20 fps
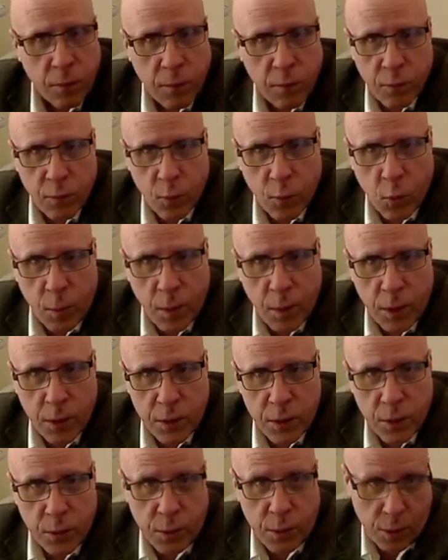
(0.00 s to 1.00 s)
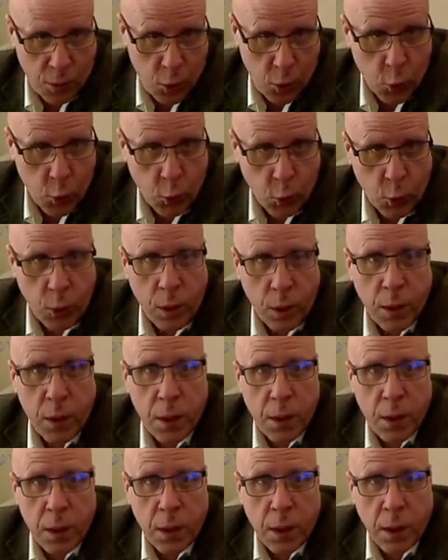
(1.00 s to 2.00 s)
4 minus 2 is 2,
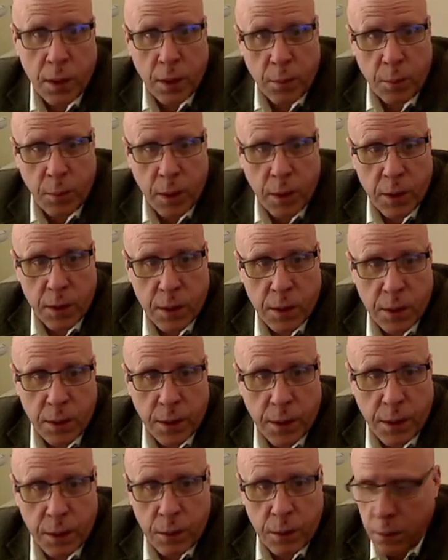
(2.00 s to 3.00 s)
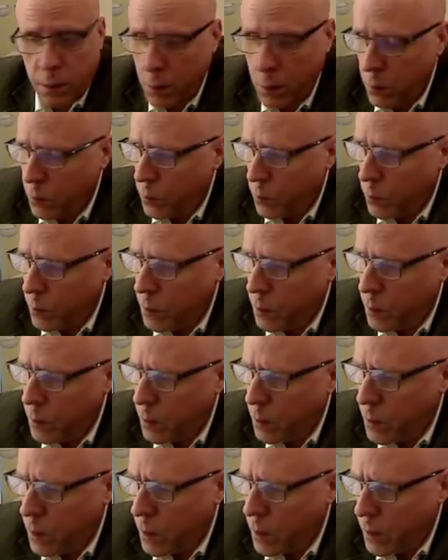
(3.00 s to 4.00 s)
and then minus 6. Oh,
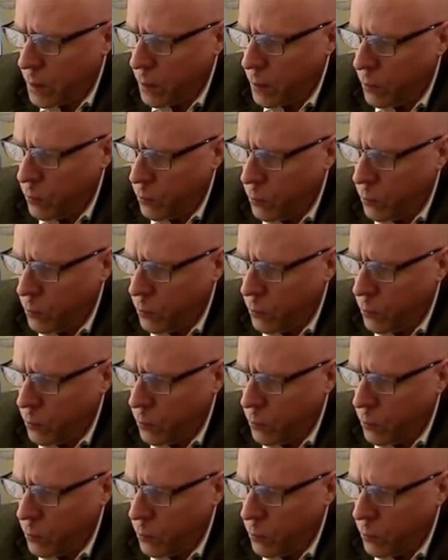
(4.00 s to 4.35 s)
negative